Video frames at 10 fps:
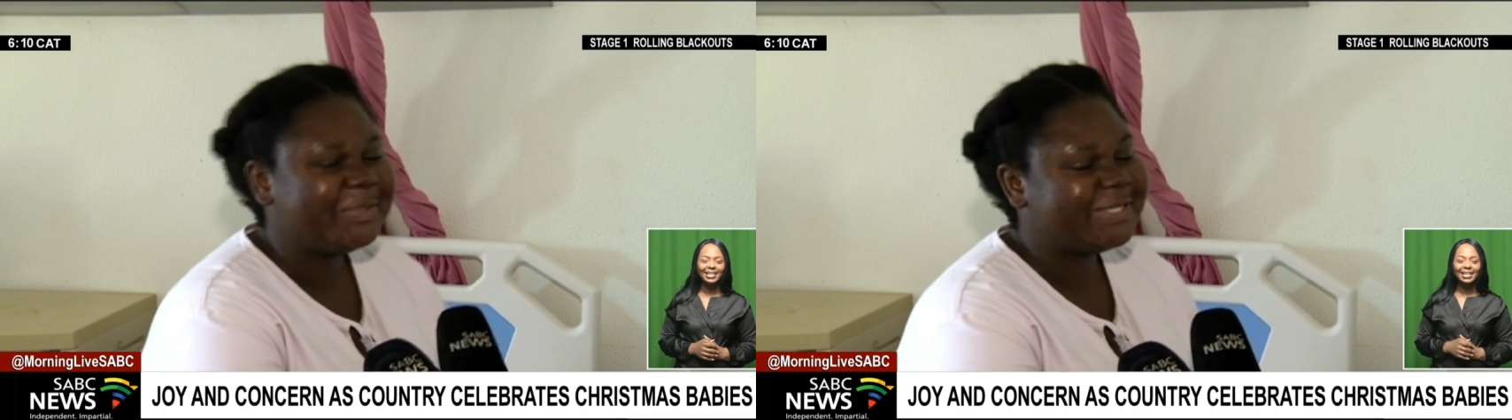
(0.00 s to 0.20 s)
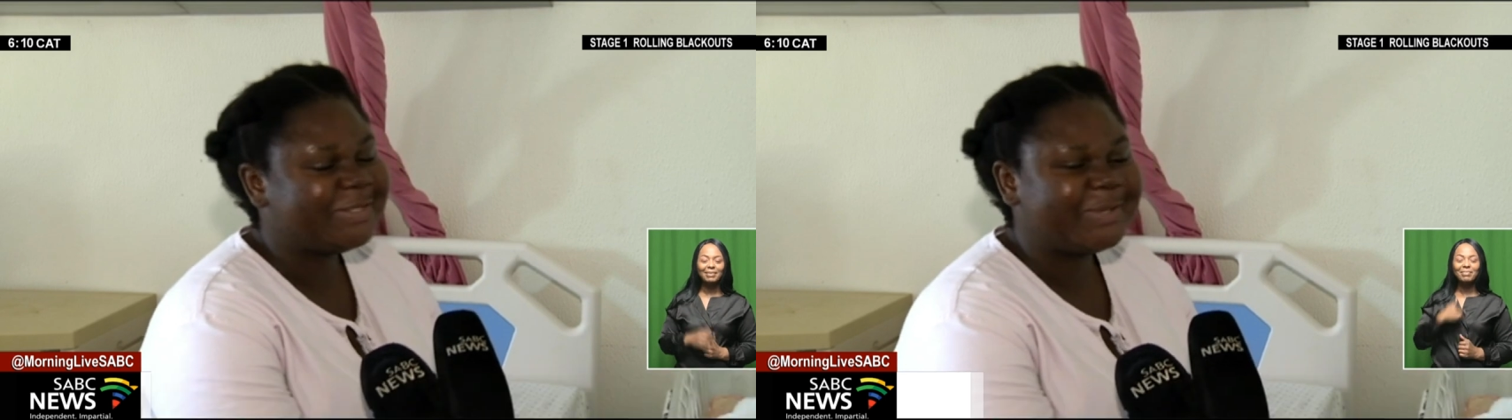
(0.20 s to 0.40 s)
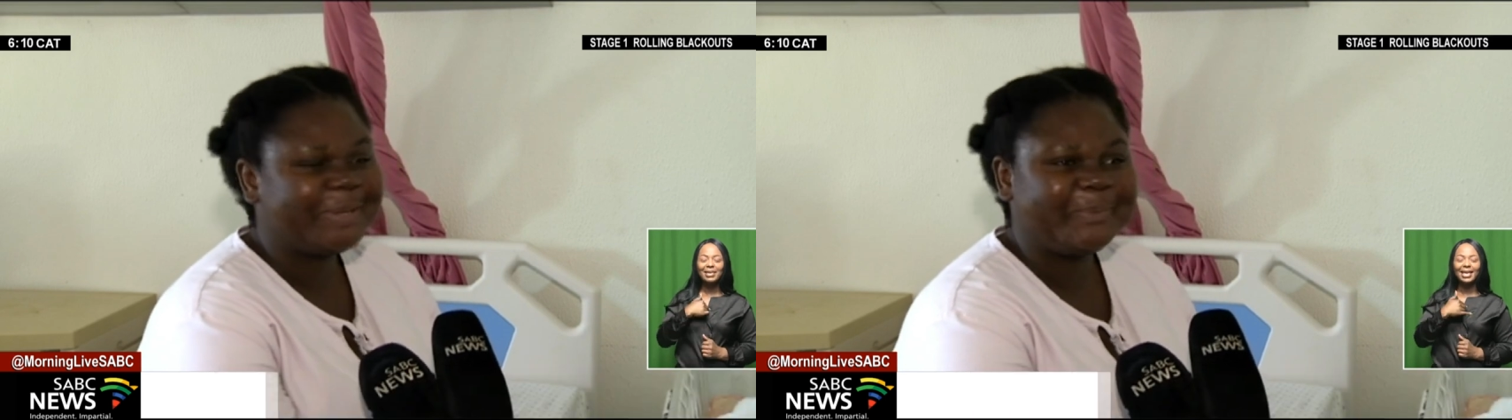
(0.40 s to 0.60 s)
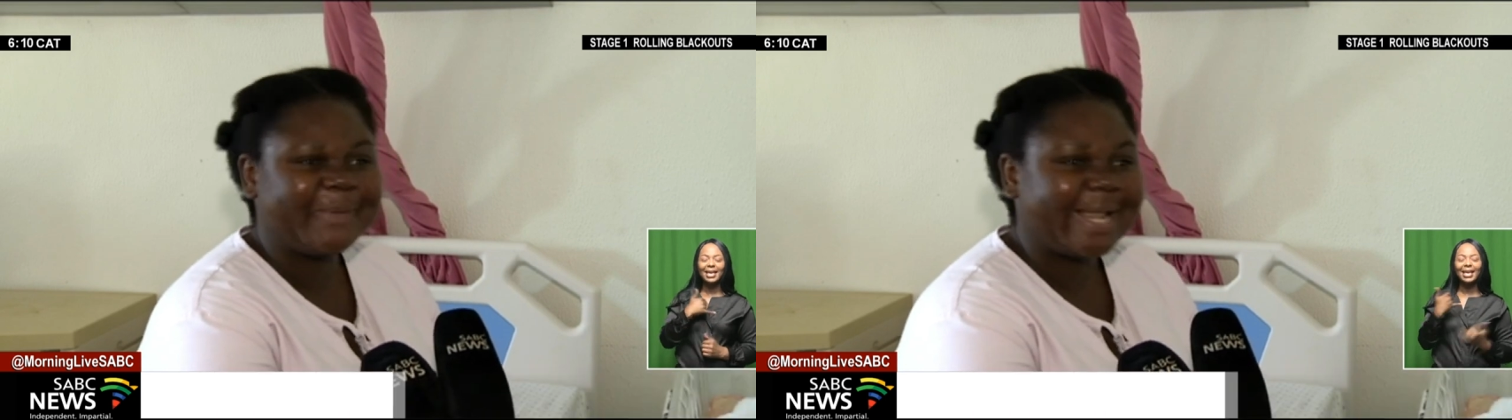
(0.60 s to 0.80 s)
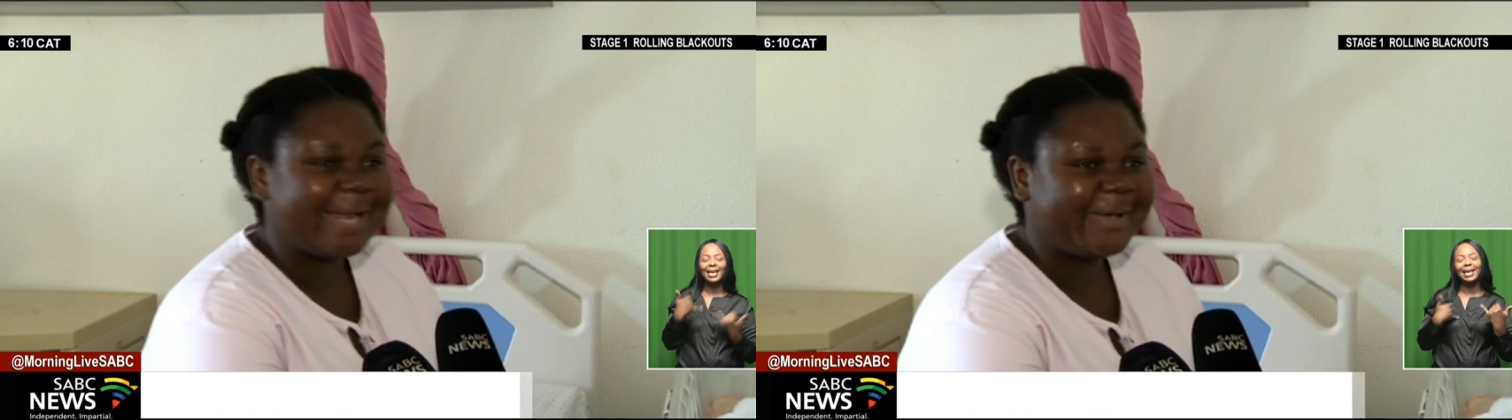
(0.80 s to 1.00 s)
It's
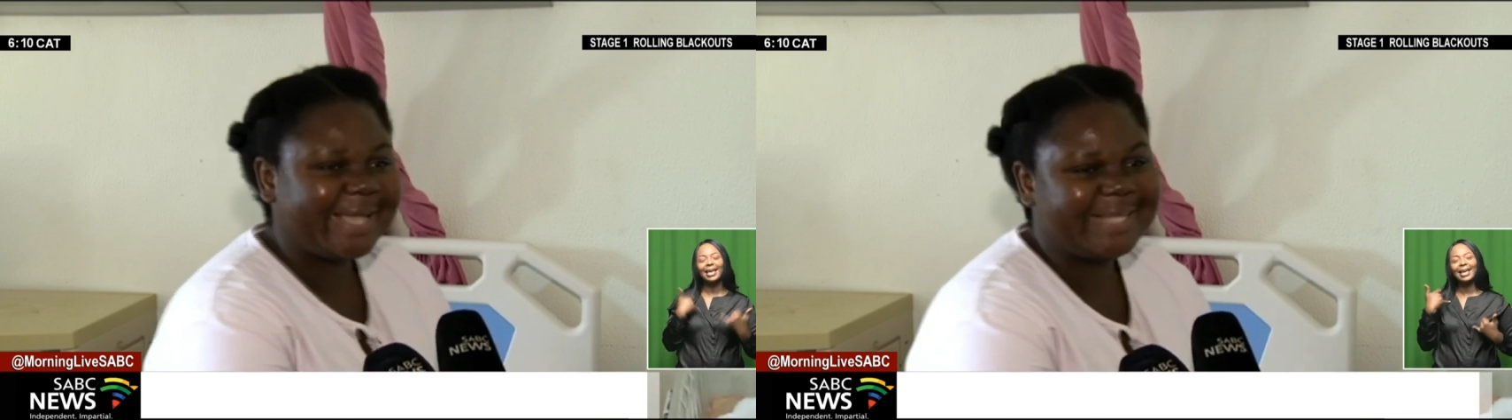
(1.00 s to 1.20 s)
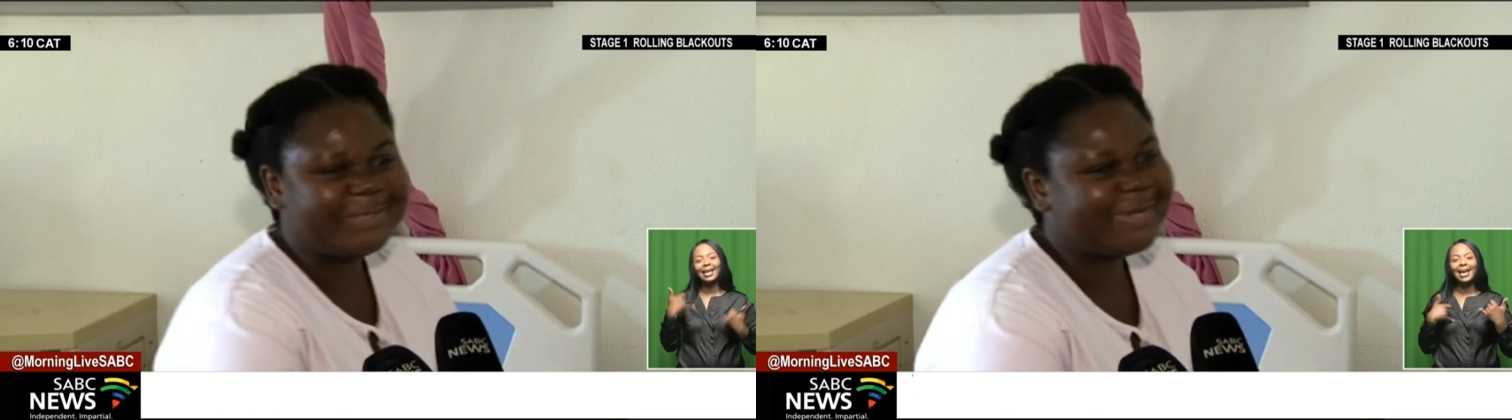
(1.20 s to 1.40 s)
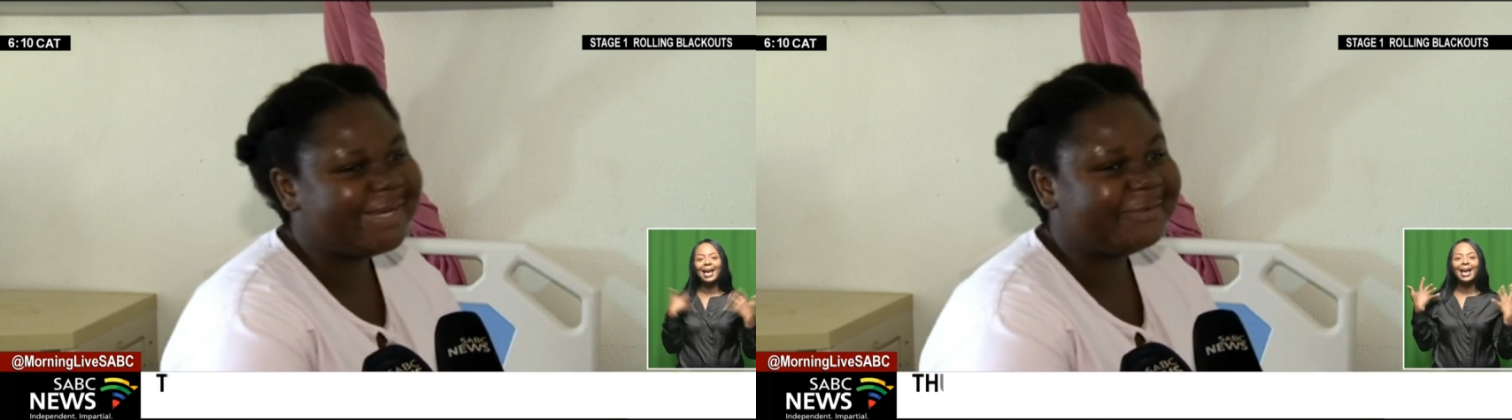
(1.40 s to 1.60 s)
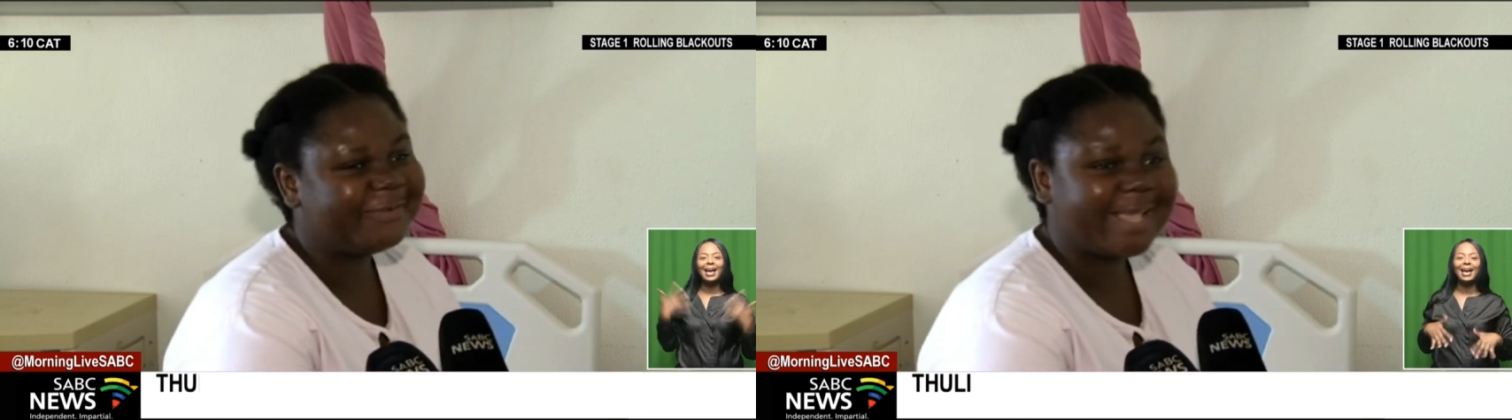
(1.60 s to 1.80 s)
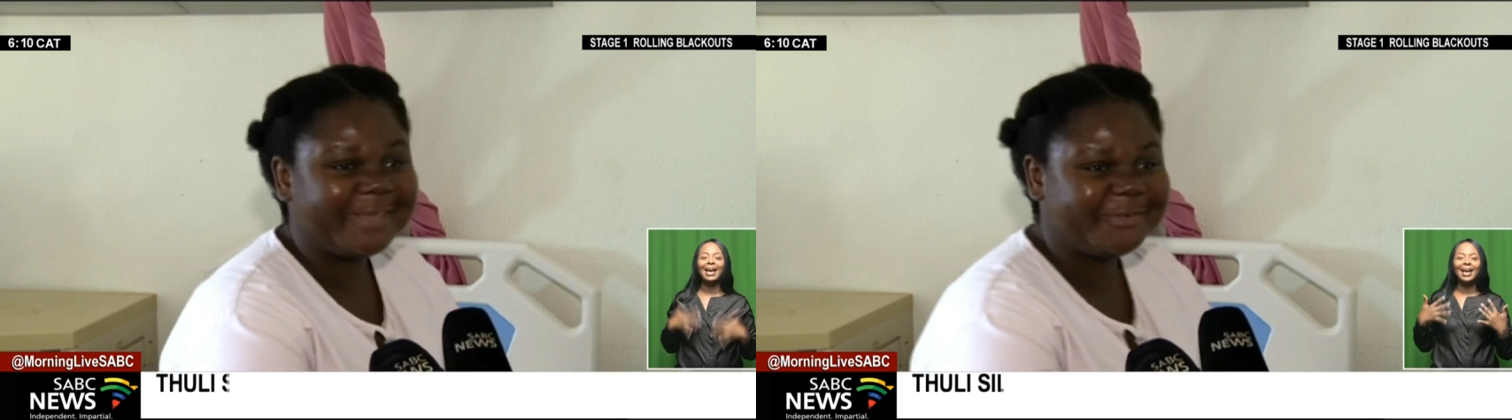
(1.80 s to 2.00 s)

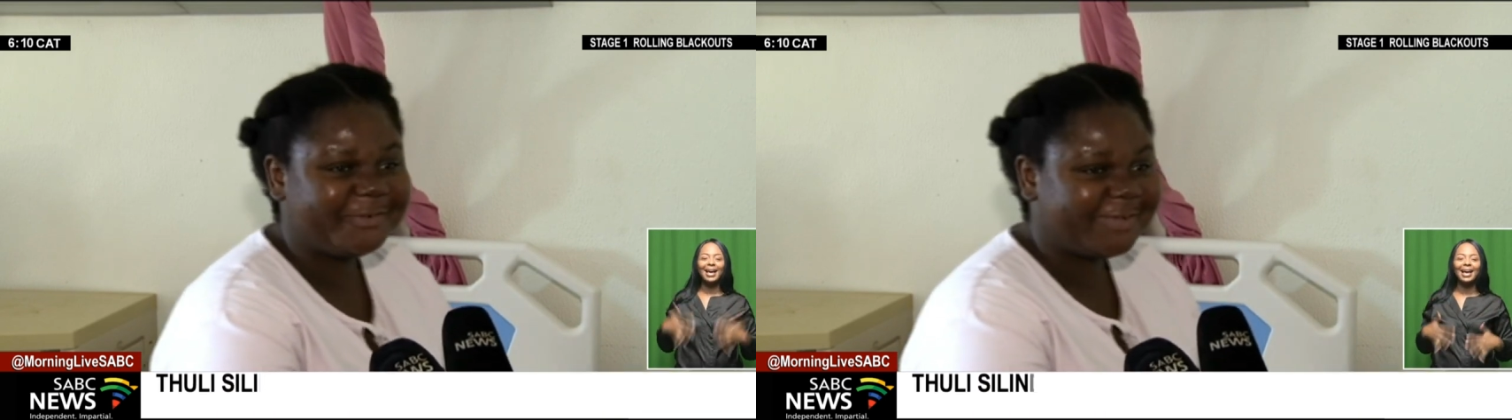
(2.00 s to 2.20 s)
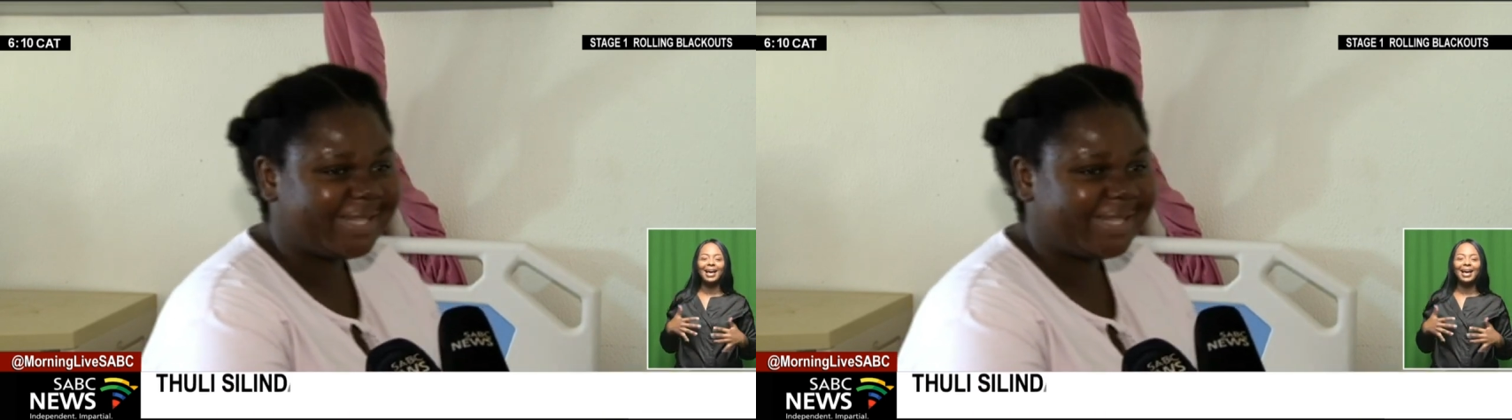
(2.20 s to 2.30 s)
25